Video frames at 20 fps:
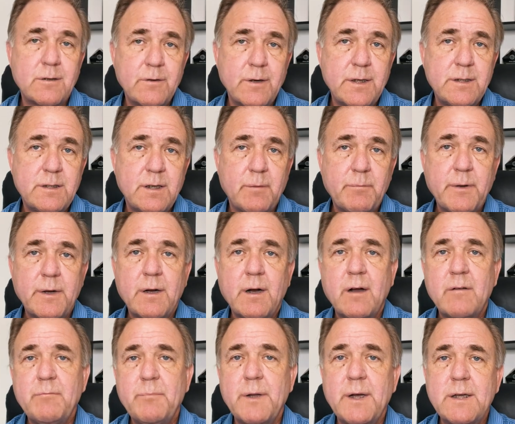a great jumping
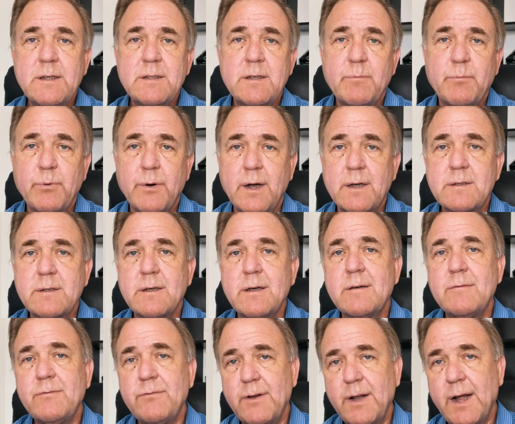off place to
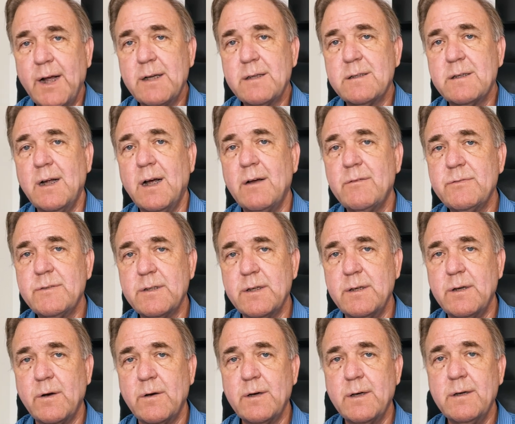Prescott, Flagstaff,
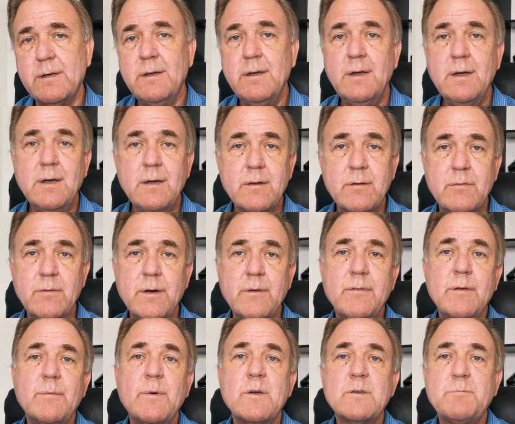Sedona, three
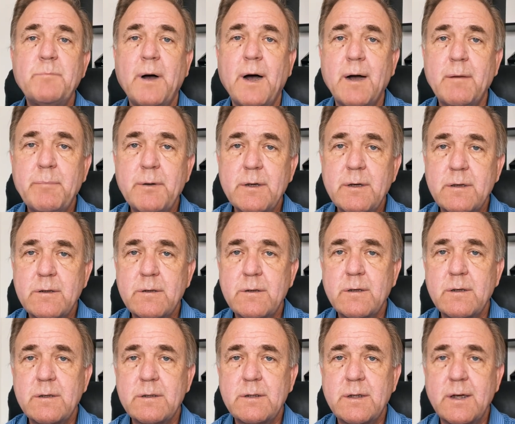of the most popular
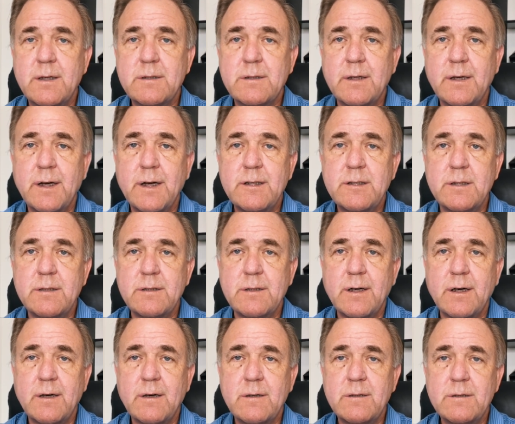tourist destinations
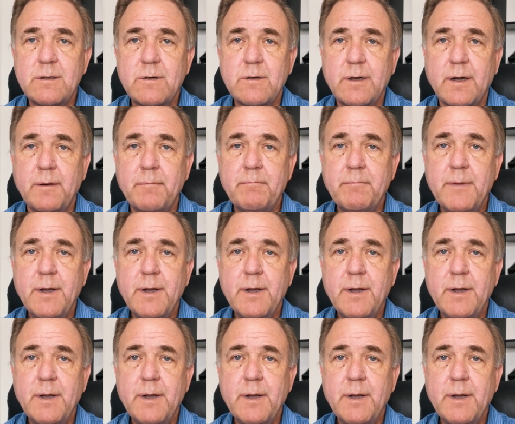in Arizona.